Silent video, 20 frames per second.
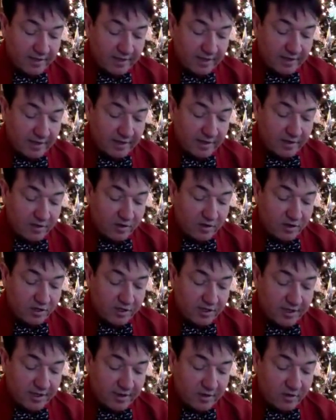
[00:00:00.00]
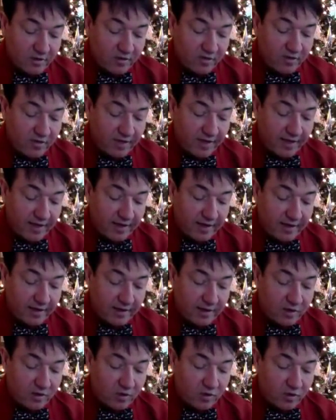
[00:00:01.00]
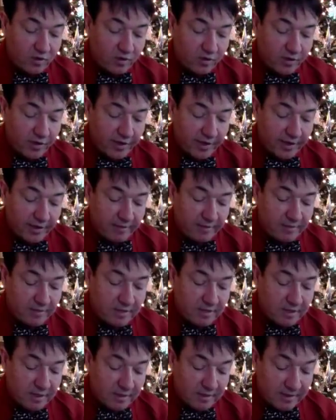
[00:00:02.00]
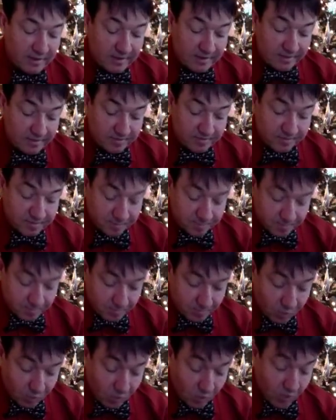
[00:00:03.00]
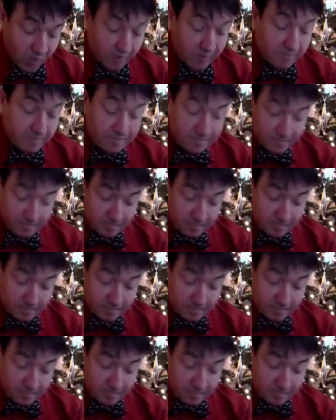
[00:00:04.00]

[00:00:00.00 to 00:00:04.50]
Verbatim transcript: in yourself and your dreams more.